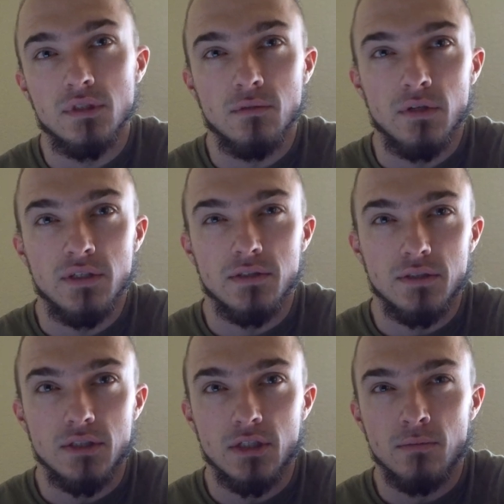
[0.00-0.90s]
up, ladies
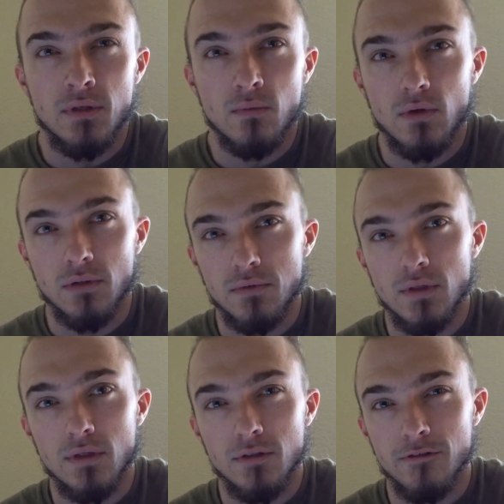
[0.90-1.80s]
and gentlemen? Welcome to
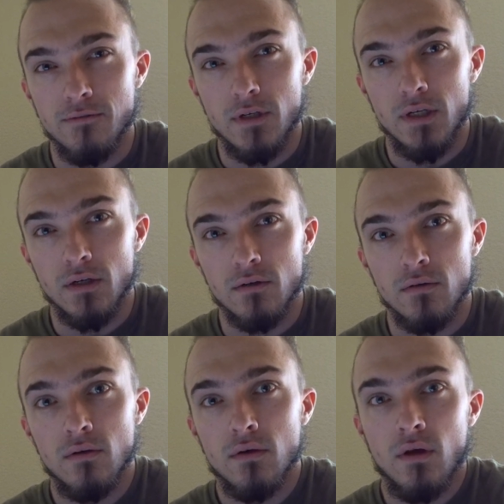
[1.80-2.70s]
the new
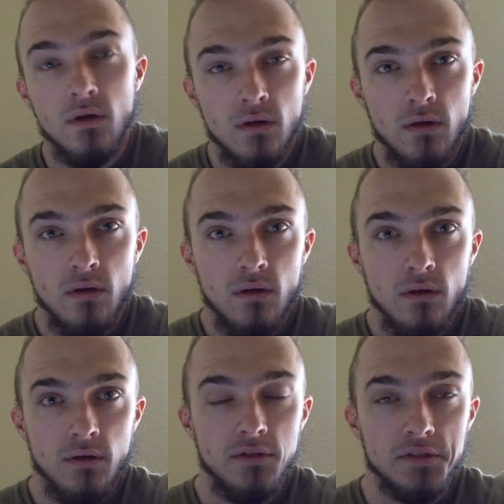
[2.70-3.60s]
video.
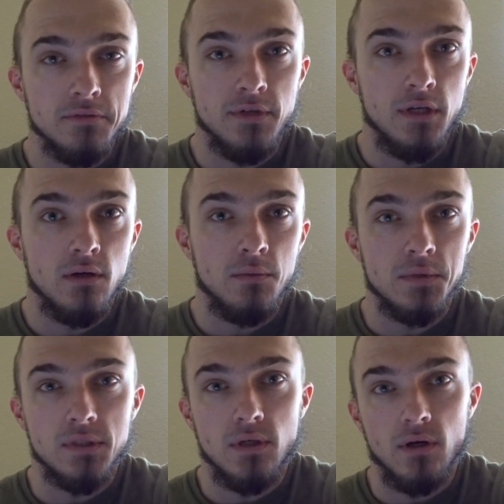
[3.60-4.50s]
In this video I'm going
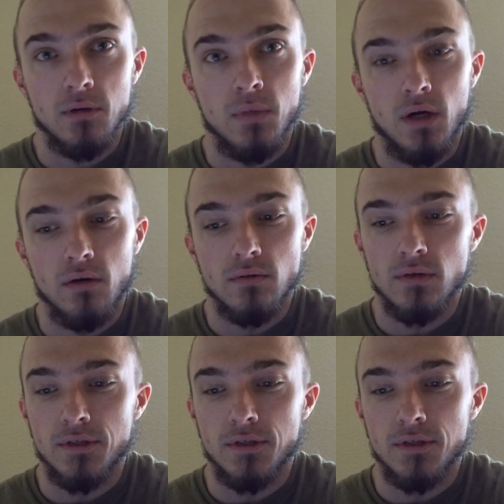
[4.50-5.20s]
to talk about